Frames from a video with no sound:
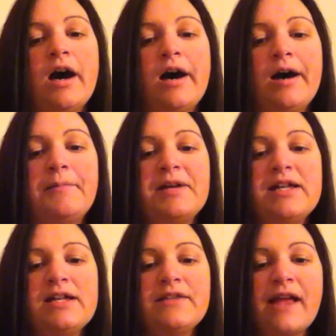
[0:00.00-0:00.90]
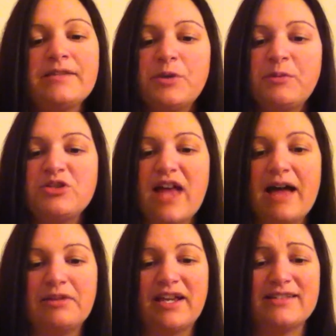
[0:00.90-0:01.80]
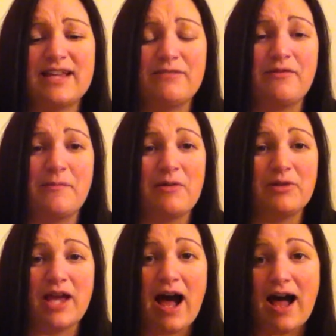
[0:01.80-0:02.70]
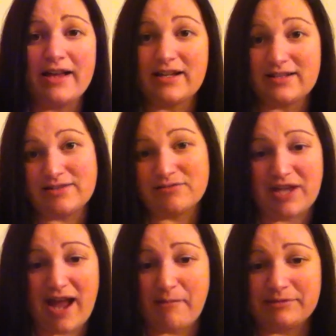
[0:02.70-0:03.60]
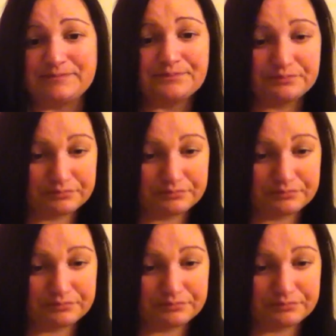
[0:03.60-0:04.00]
that's pretty much that. But like I said, if I'm not really hot, it doesn't really happen.